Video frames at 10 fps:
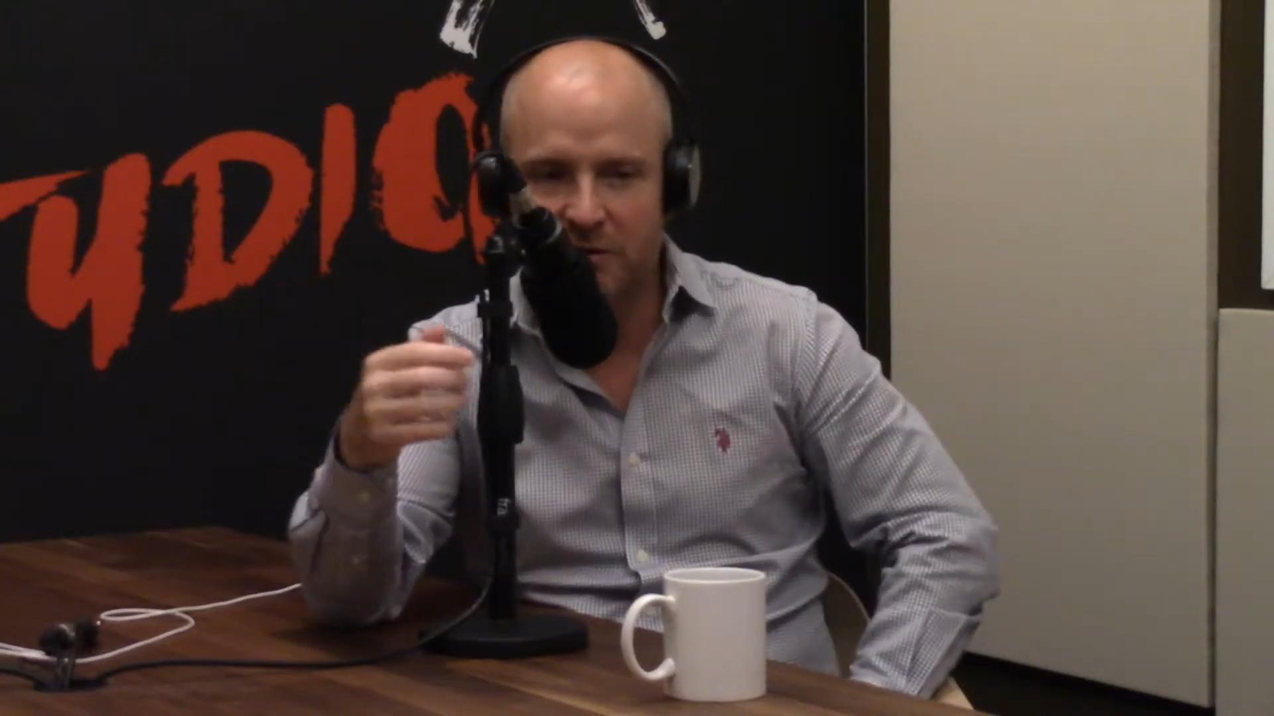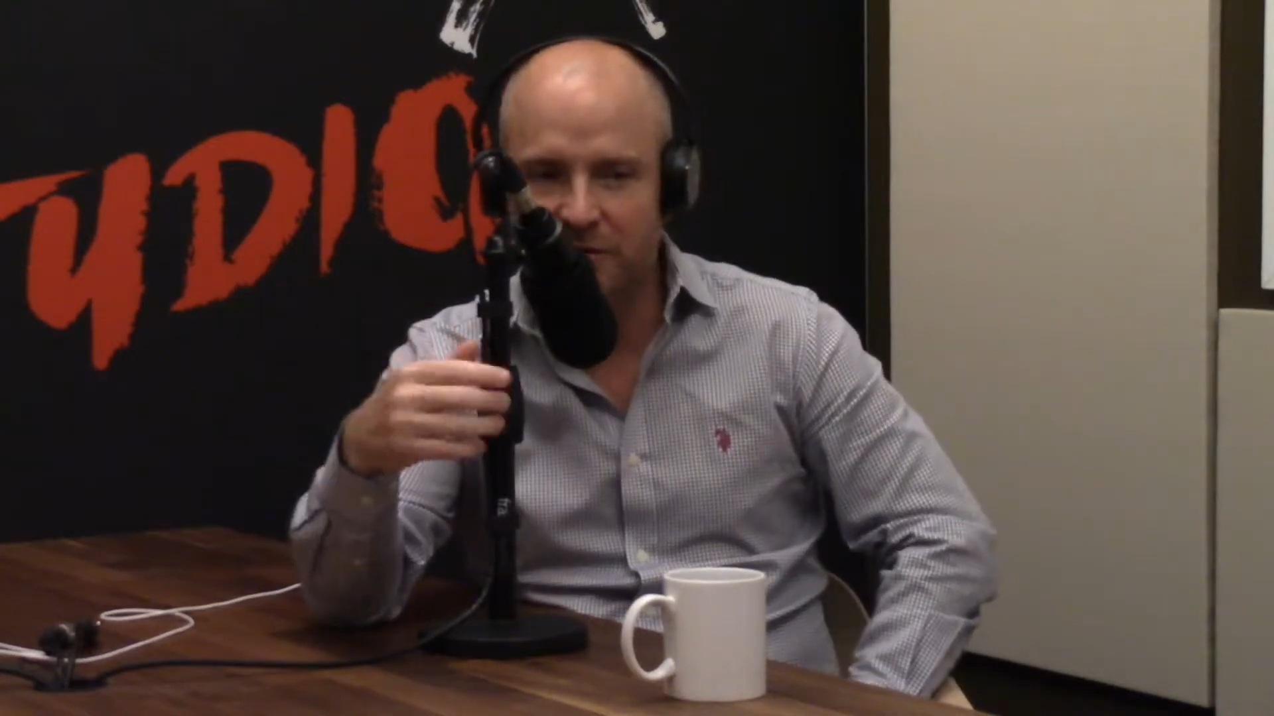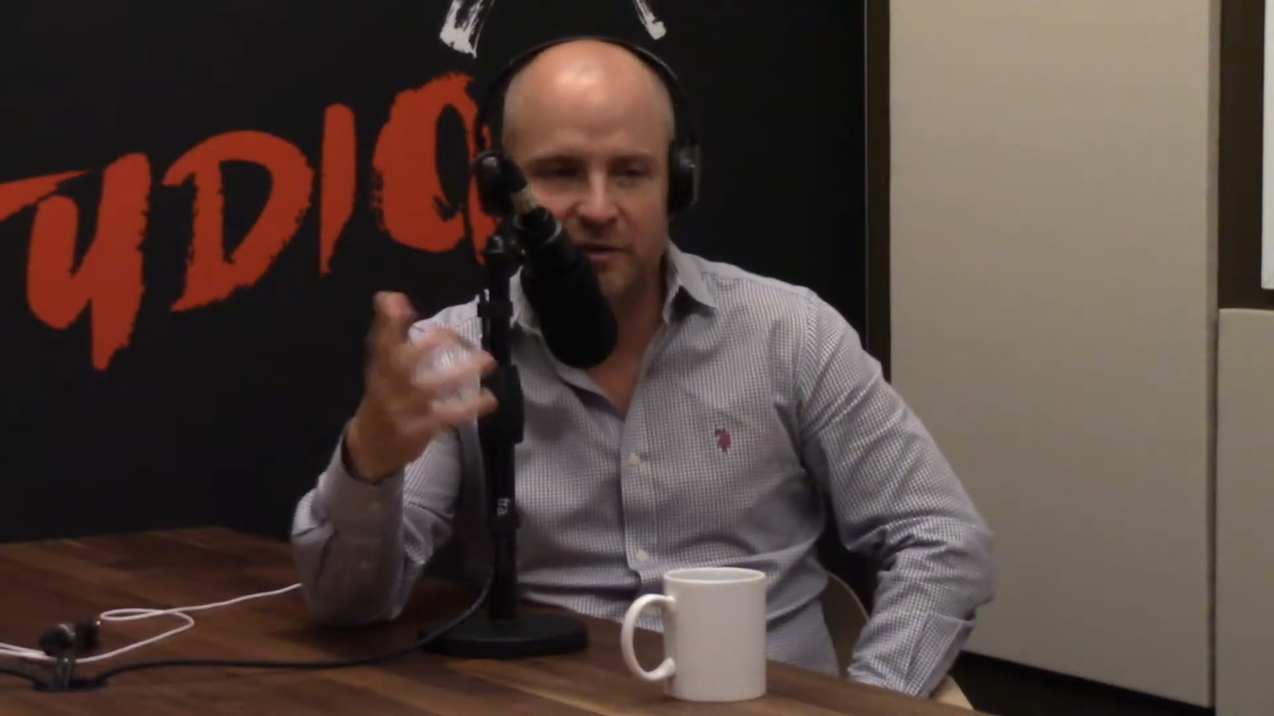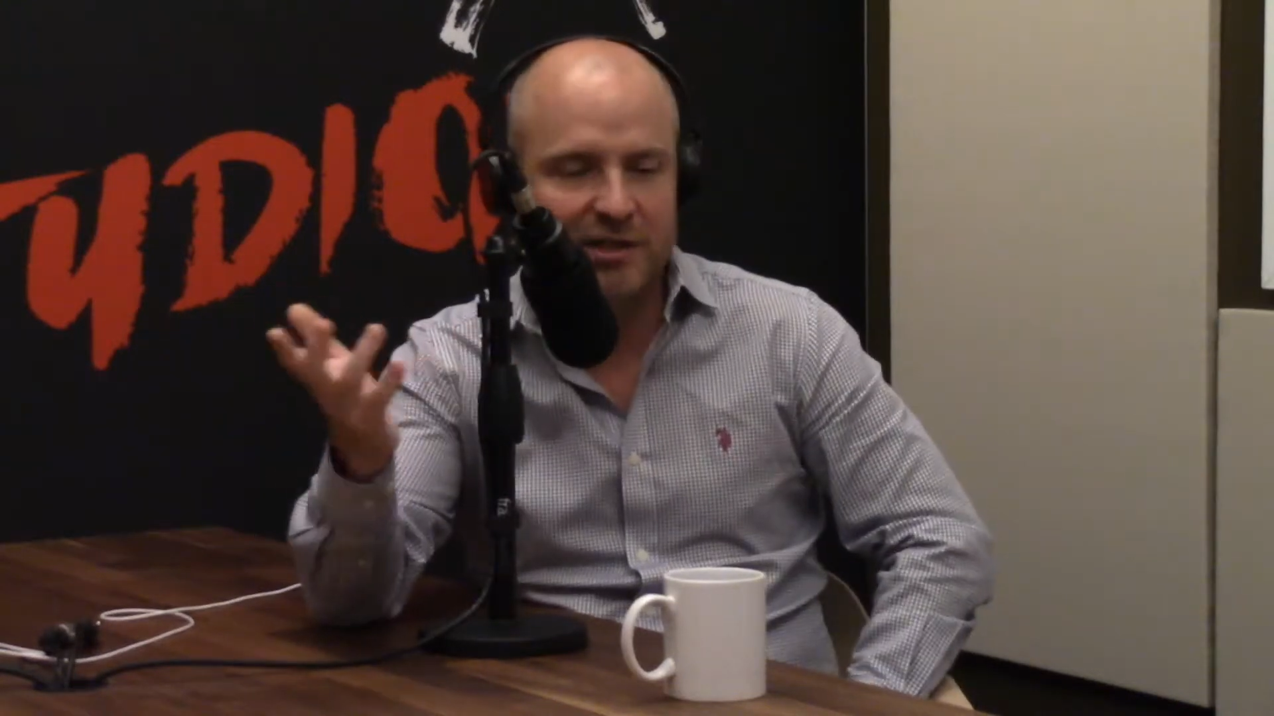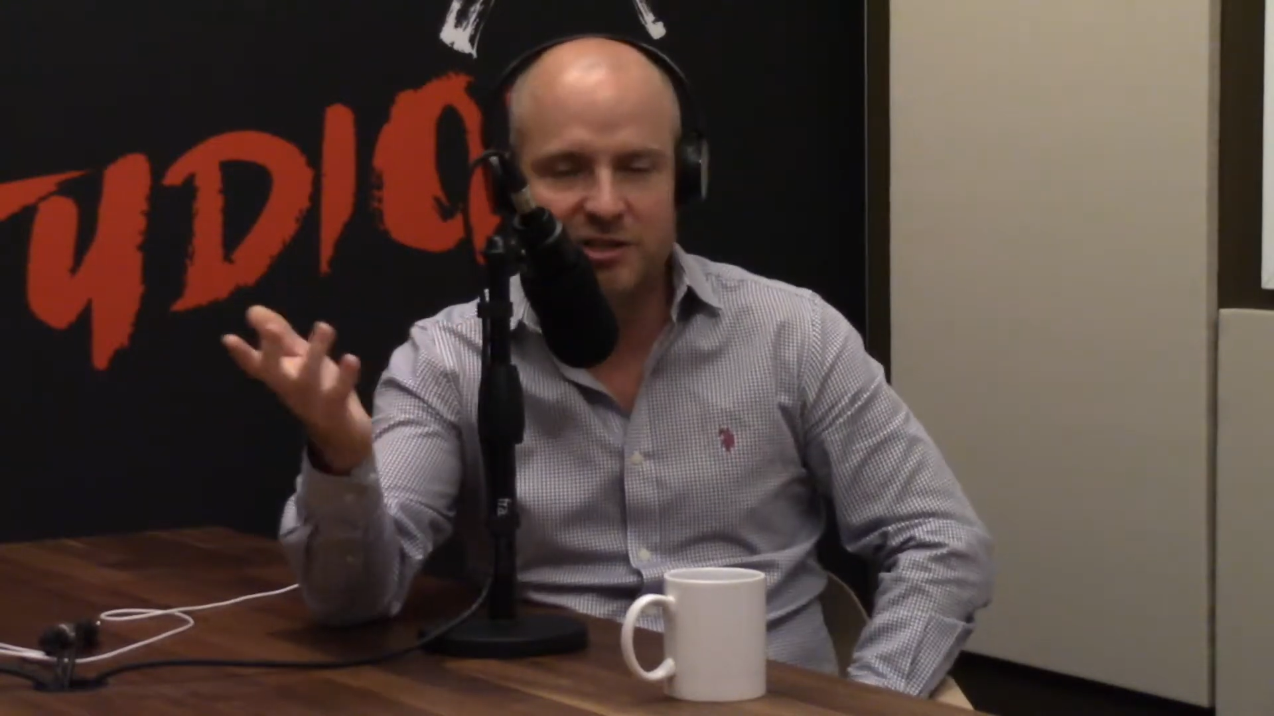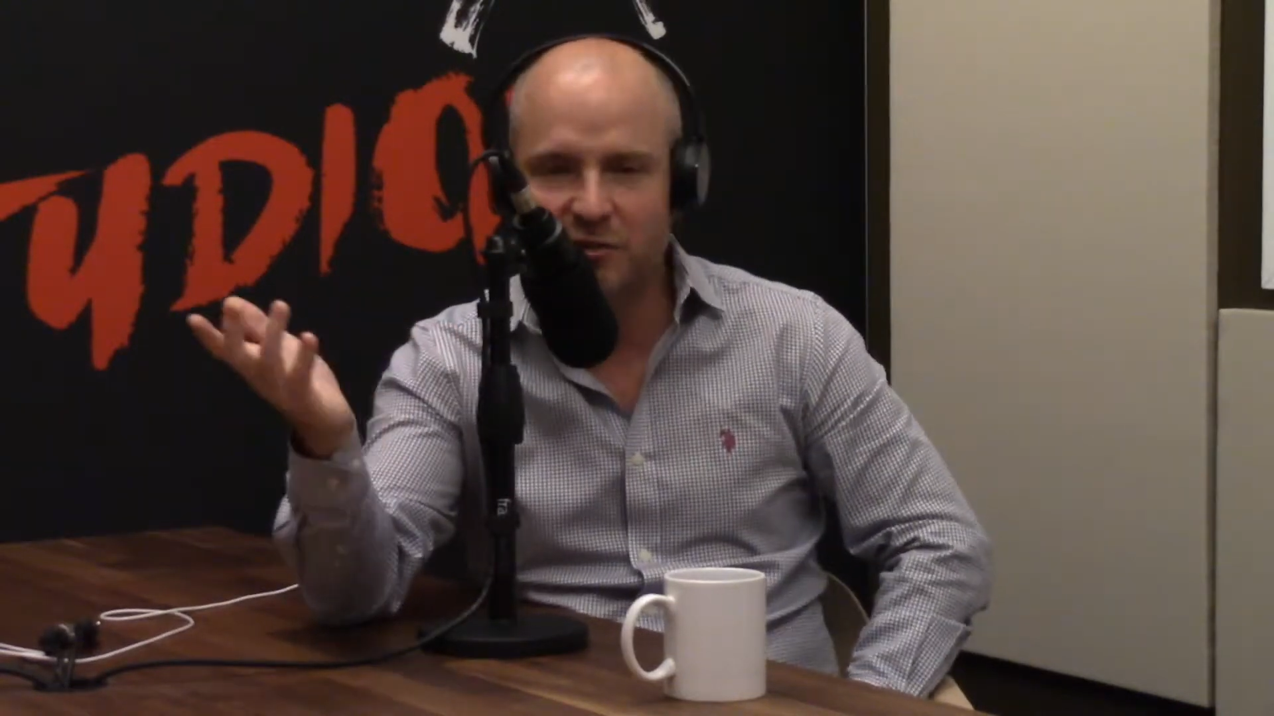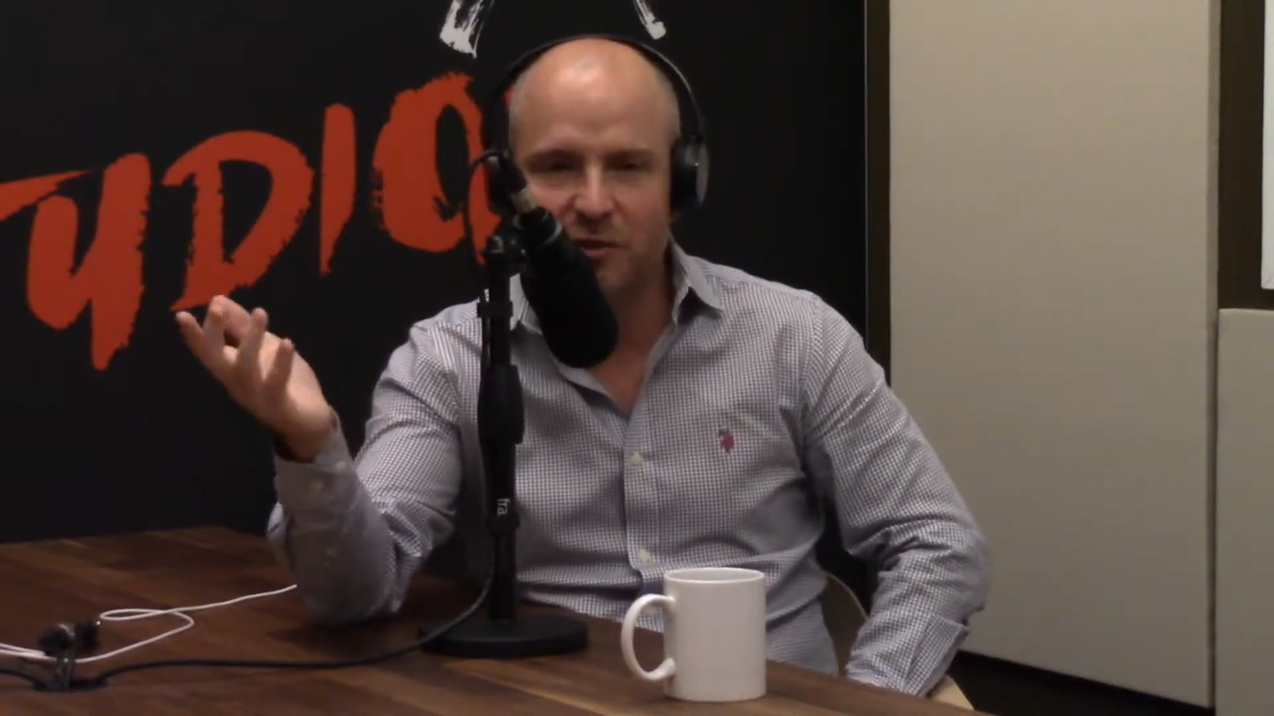infection